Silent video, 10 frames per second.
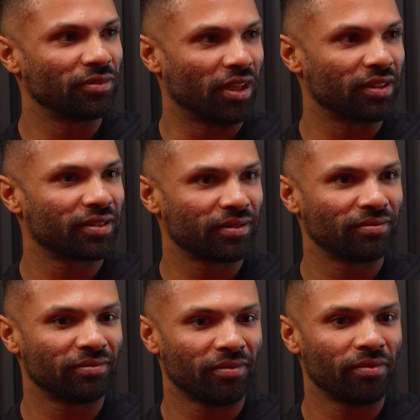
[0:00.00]
nice.
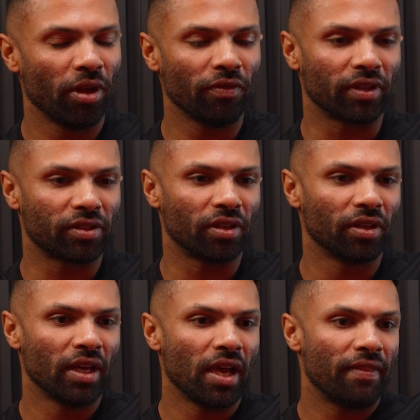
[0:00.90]
Perfect. So
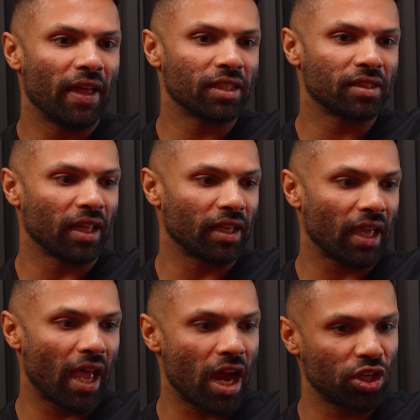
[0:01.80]
that's like
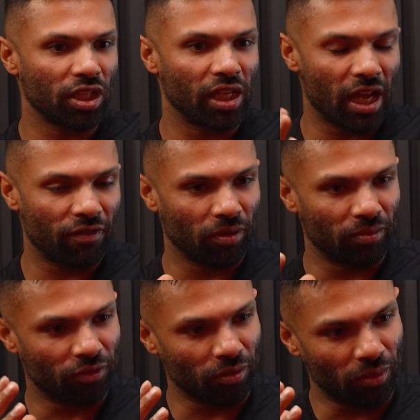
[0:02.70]
actioning it out
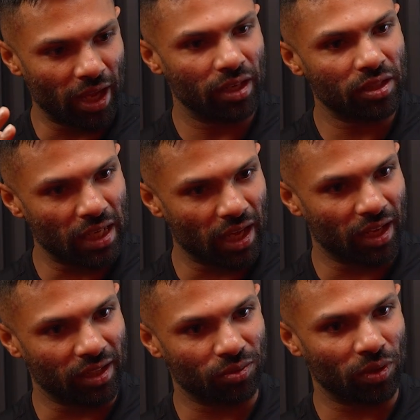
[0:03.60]
from end to
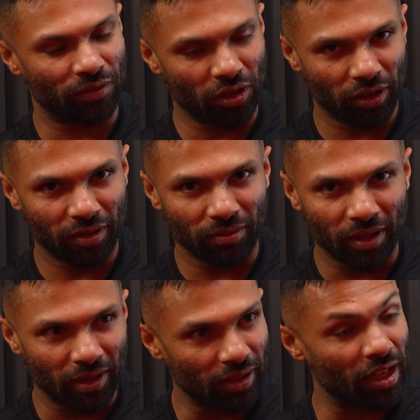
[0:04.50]
end. We've got
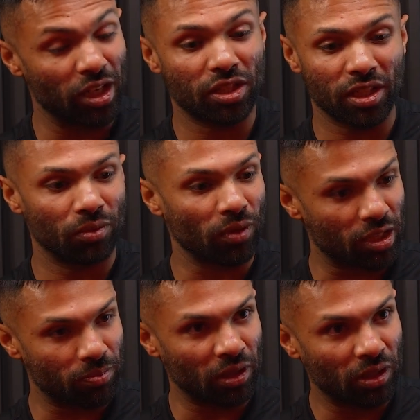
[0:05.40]
an incident
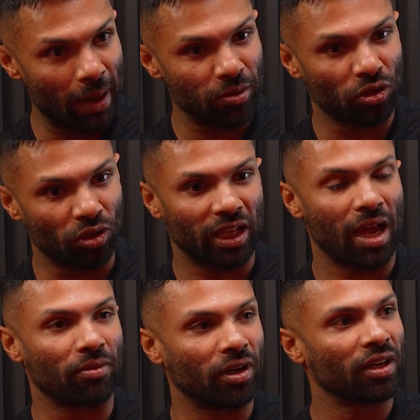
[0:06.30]
that's been captured on
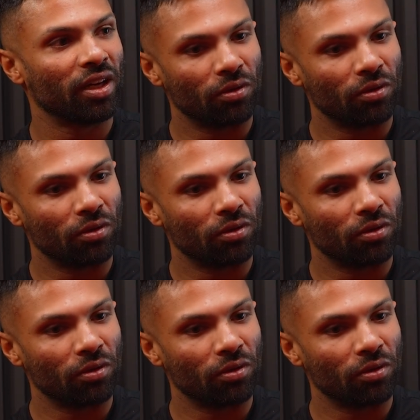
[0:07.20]
camera.